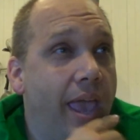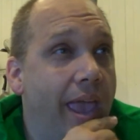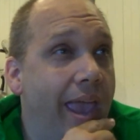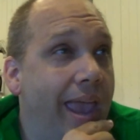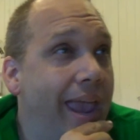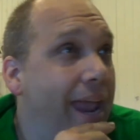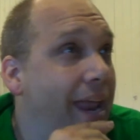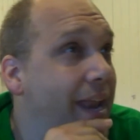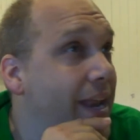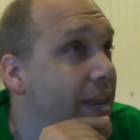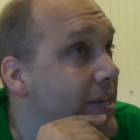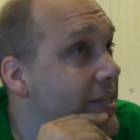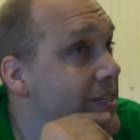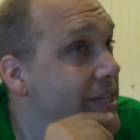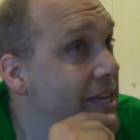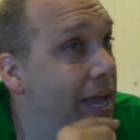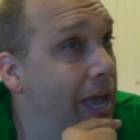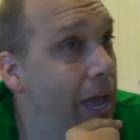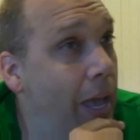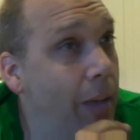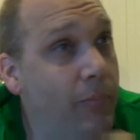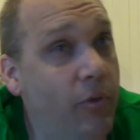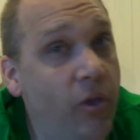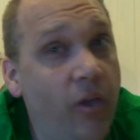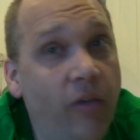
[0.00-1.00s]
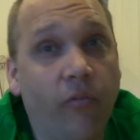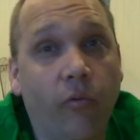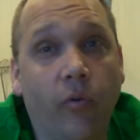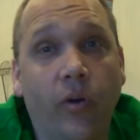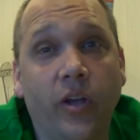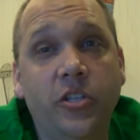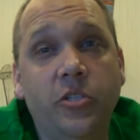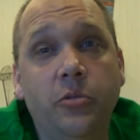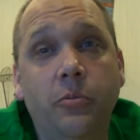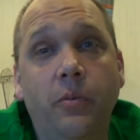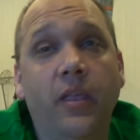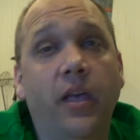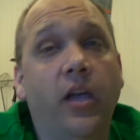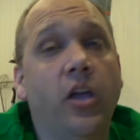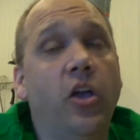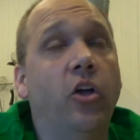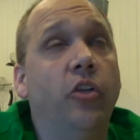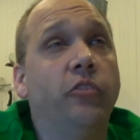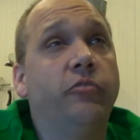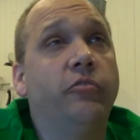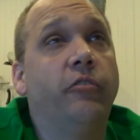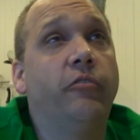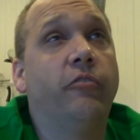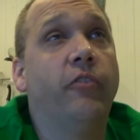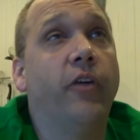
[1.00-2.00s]
Anytime you have a recipe that
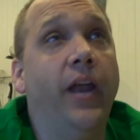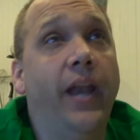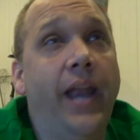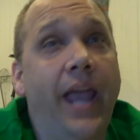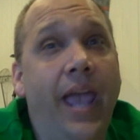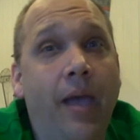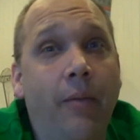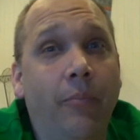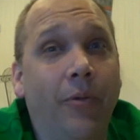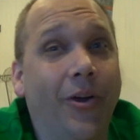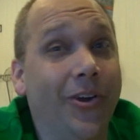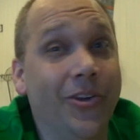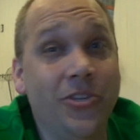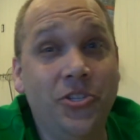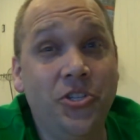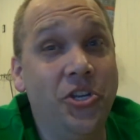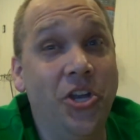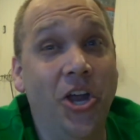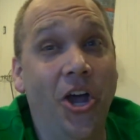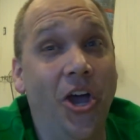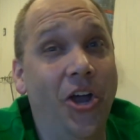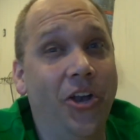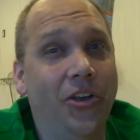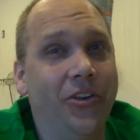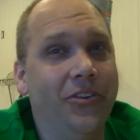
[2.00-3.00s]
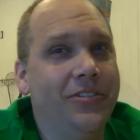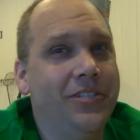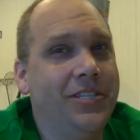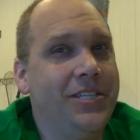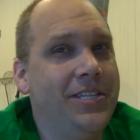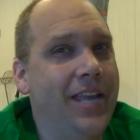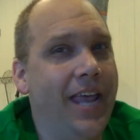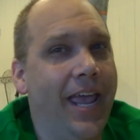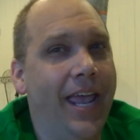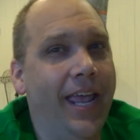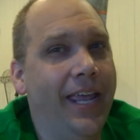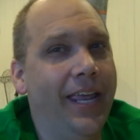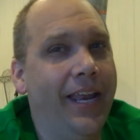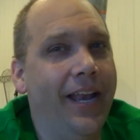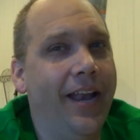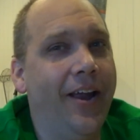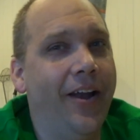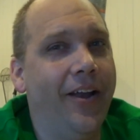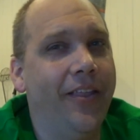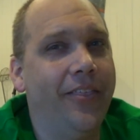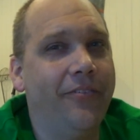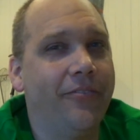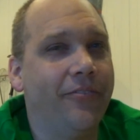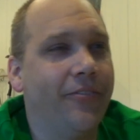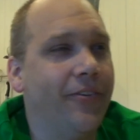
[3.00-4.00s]
calls for fried hamburger, it's done. Take it out
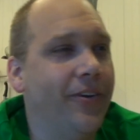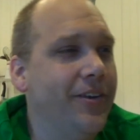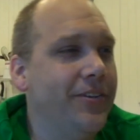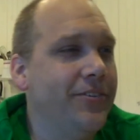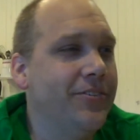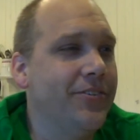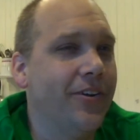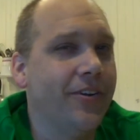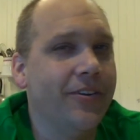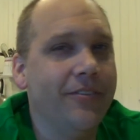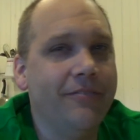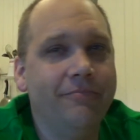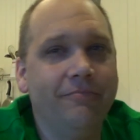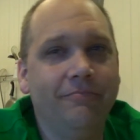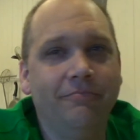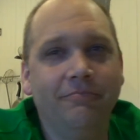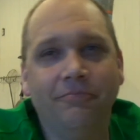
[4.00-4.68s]
of the freezer,